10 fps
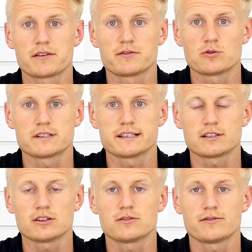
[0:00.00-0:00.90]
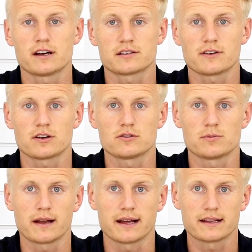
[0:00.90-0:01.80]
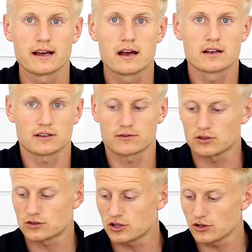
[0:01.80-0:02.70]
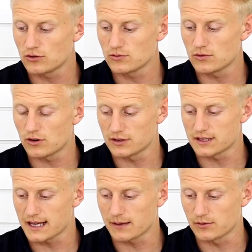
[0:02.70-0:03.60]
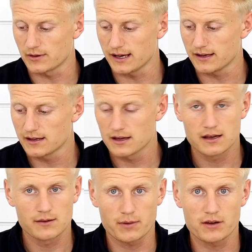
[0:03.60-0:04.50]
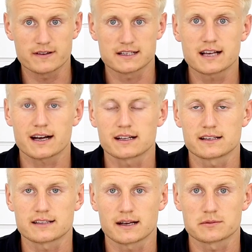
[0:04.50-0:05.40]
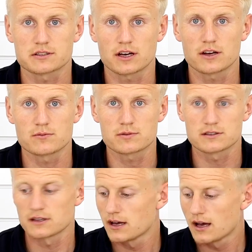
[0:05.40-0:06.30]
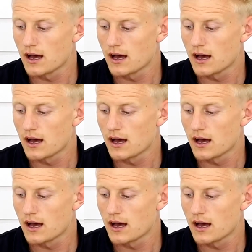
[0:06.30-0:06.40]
by forty-two first focal plane. So I've got two on the table here, both exactly the same scopes.